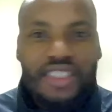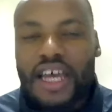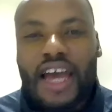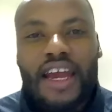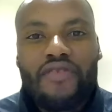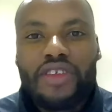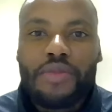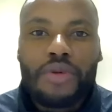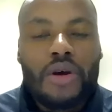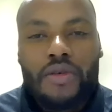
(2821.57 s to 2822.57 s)
she signed up for the
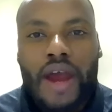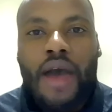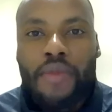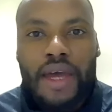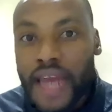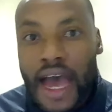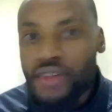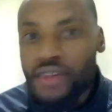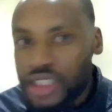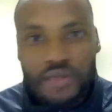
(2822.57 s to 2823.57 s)
program and
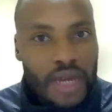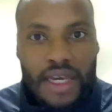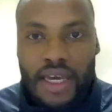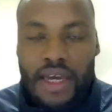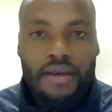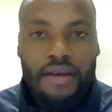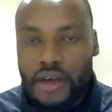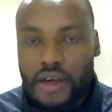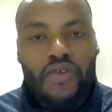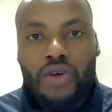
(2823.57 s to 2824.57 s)
now she's making
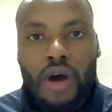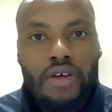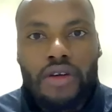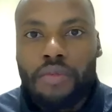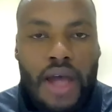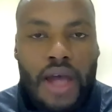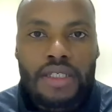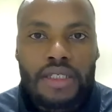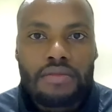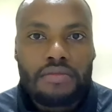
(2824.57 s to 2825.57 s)
a few hundred
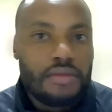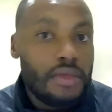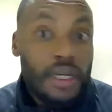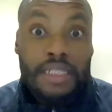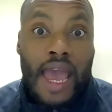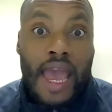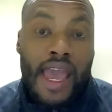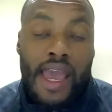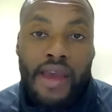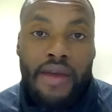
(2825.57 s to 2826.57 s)
bucks a
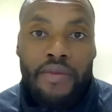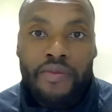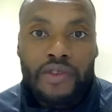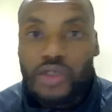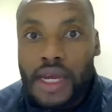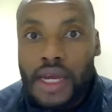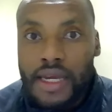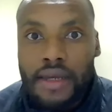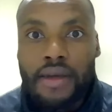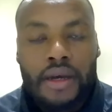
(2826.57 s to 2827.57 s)
day
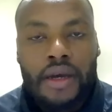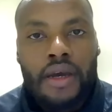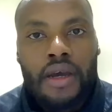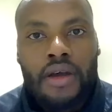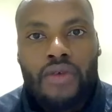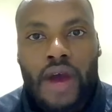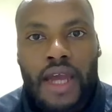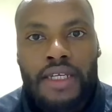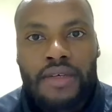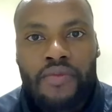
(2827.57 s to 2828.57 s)
trading. Right.